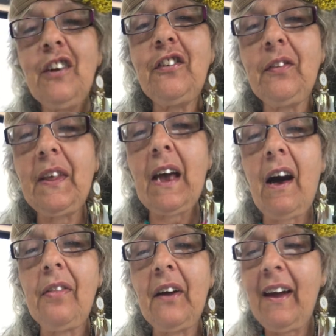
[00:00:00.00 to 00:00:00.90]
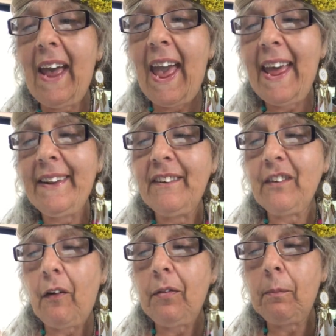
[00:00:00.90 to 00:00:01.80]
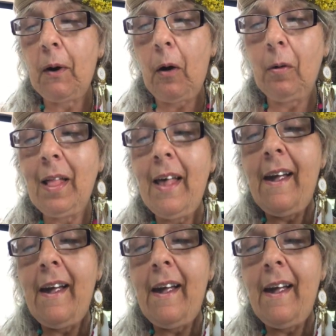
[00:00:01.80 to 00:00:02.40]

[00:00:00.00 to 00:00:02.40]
to the other end of the pole